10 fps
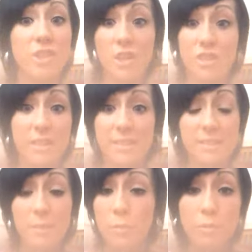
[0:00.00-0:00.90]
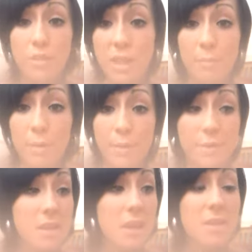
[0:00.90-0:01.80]
judges all the
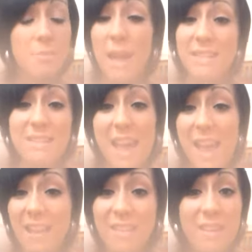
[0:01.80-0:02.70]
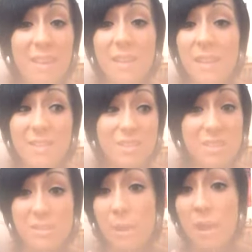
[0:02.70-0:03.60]
shampoos. Pantene, it's
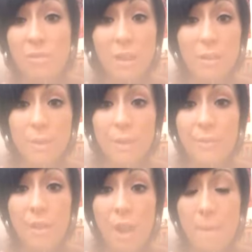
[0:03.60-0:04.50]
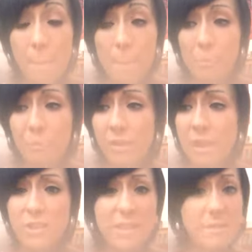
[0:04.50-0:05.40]
just about alright with.
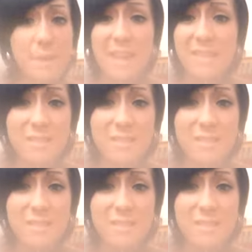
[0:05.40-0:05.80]
Tresemme